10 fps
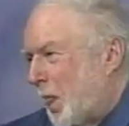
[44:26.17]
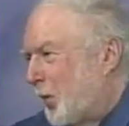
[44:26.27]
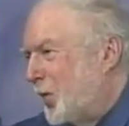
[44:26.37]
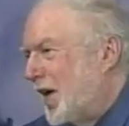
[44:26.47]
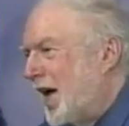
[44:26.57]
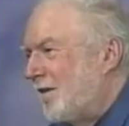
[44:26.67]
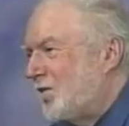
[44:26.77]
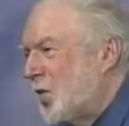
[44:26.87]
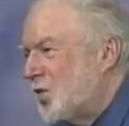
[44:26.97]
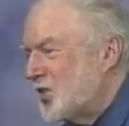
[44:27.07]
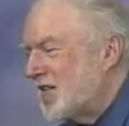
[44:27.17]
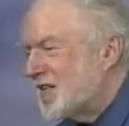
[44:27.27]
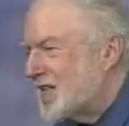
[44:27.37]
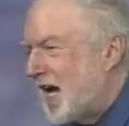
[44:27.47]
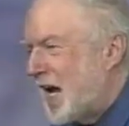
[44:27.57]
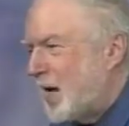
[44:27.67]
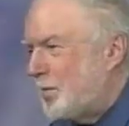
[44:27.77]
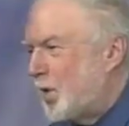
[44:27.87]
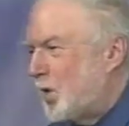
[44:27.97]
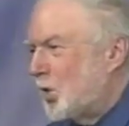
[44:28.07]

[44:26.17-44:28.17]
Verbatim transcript: would have those same